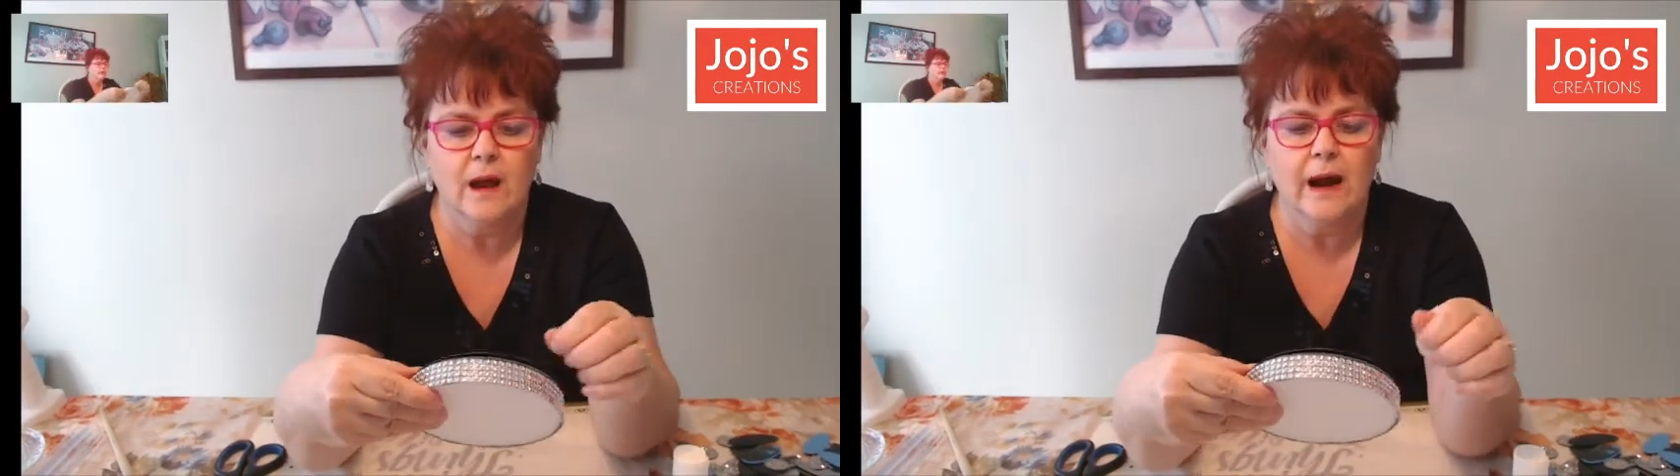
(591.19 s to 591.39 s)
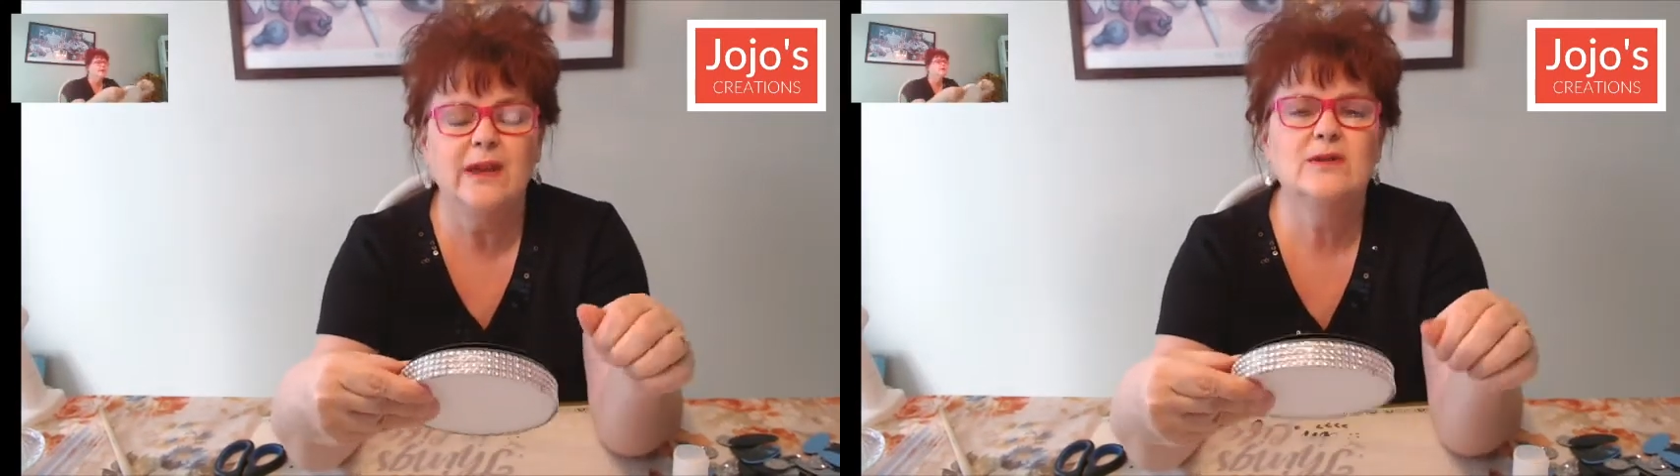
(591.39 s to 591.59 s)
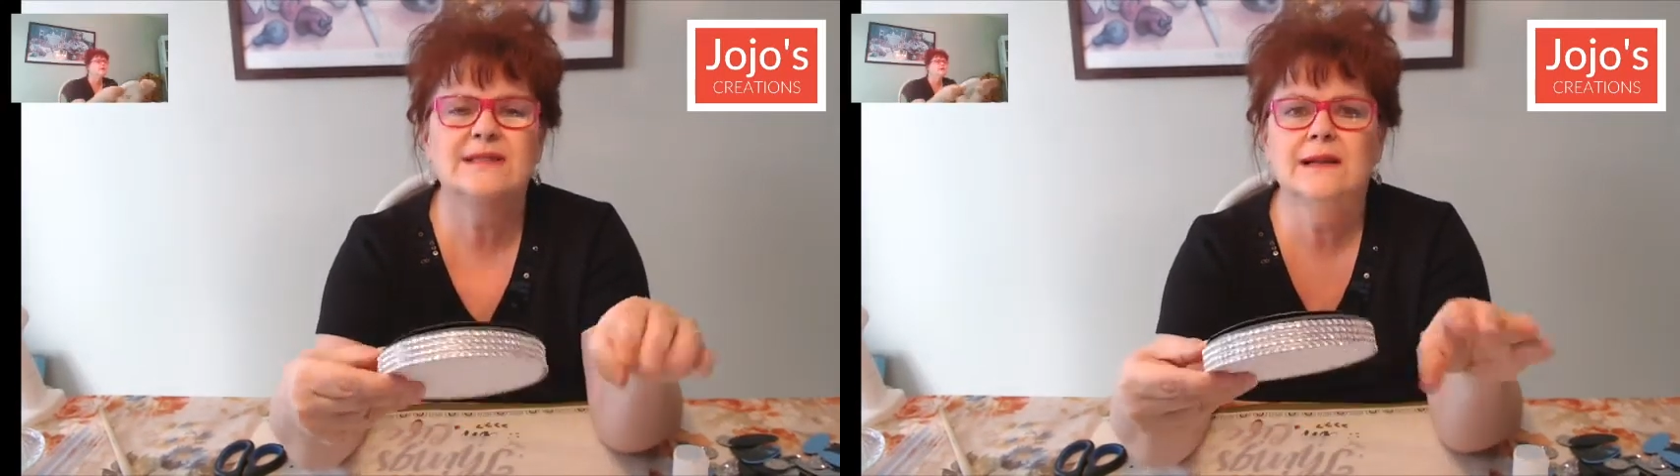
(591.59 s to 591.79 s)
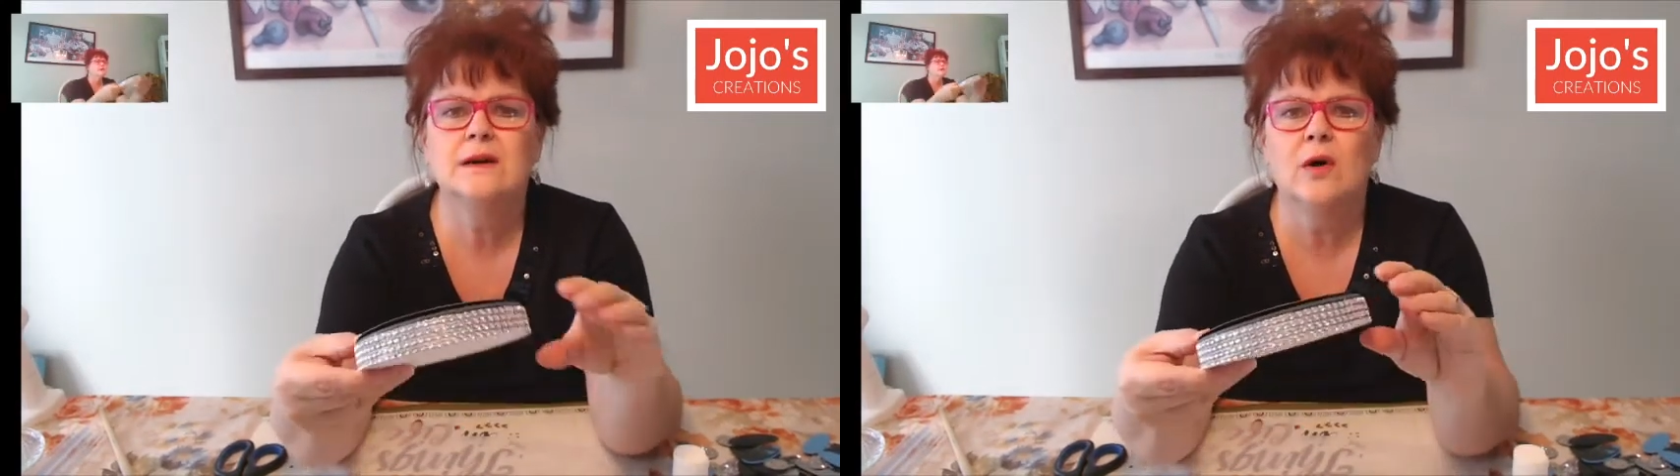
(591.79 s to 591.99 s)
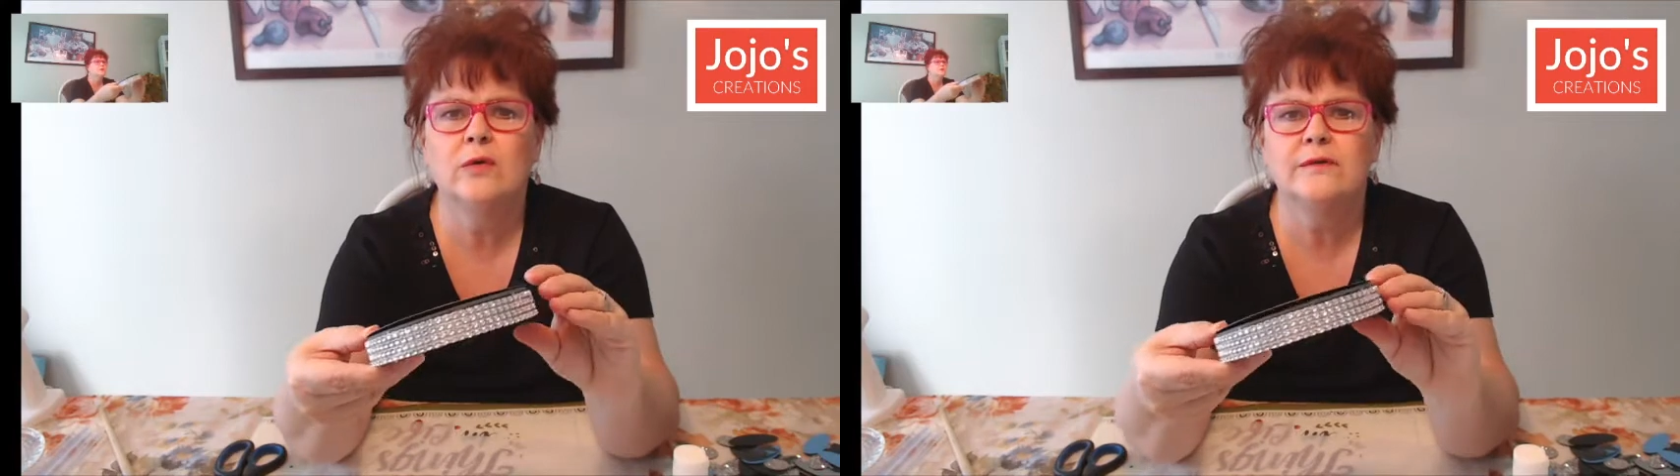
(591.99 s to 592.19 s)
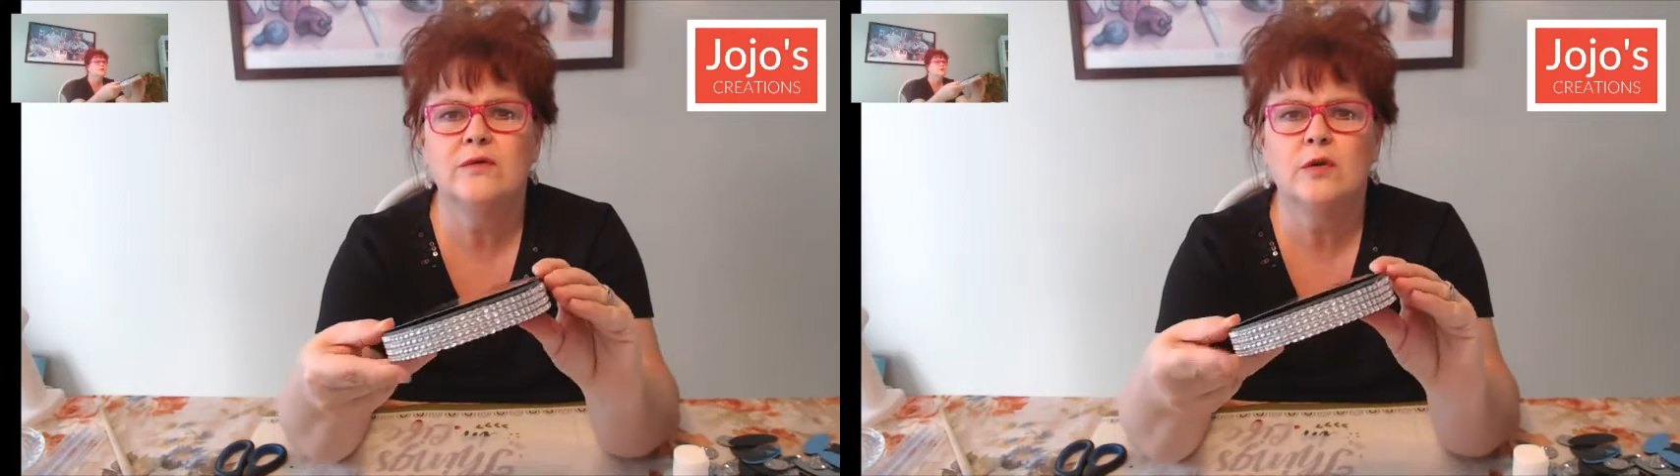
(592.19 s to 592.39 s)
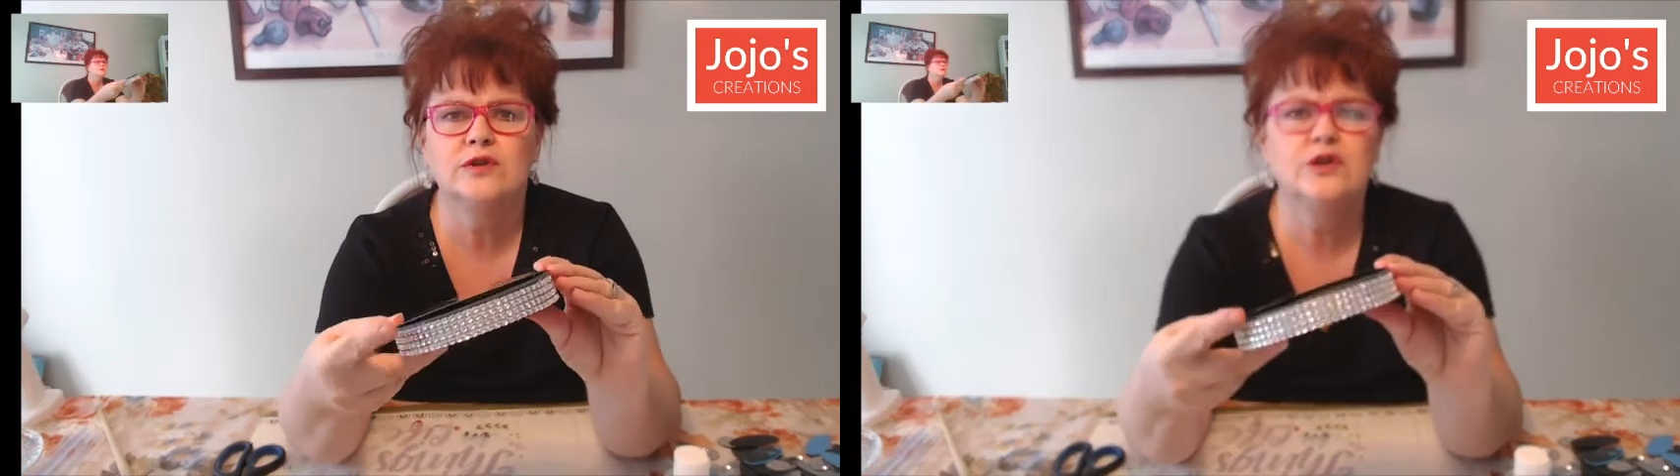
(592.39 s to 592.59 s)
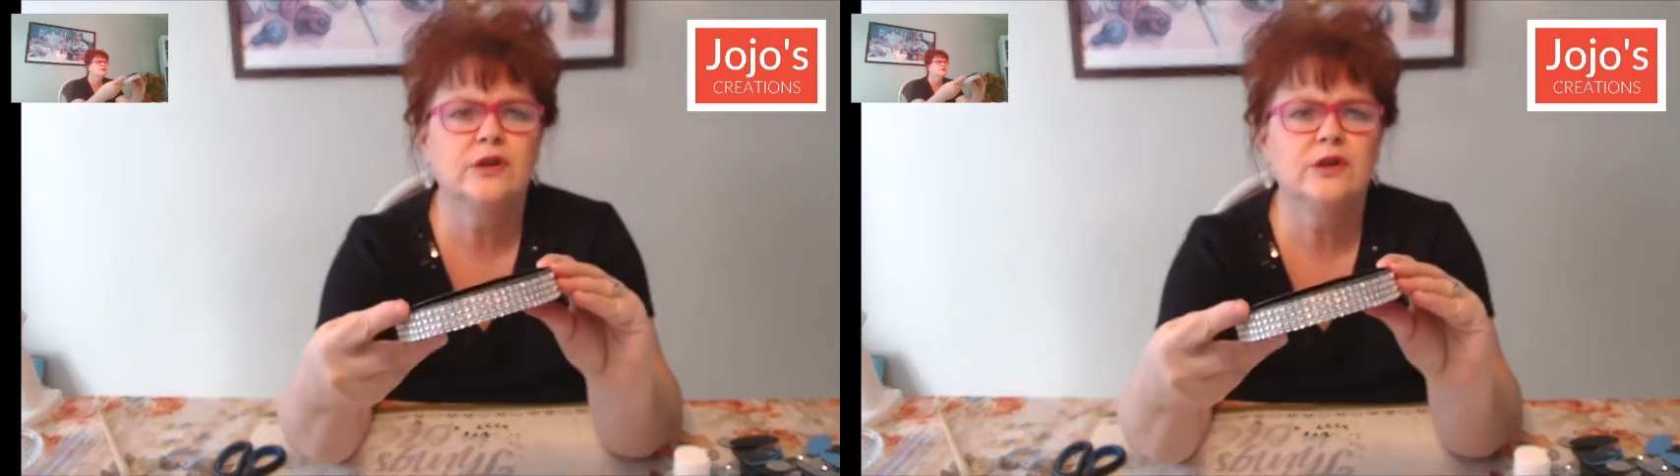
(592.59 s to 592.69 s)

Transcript: I use silicone, of course.